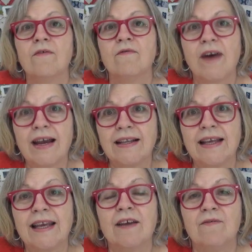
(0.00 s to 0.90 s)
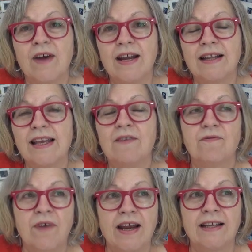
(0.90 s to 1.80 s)
finally, finally,
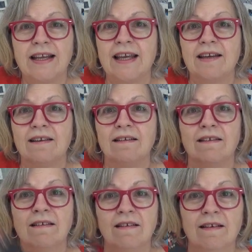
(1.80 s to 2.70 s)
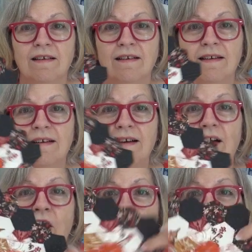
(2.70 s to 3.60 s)
finally,
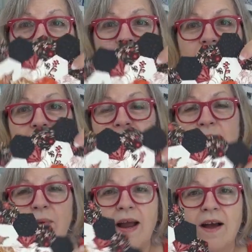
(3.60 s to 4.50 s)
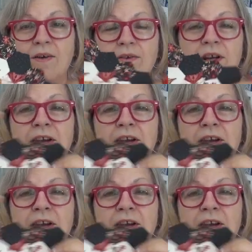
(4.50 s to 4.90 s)
all of the round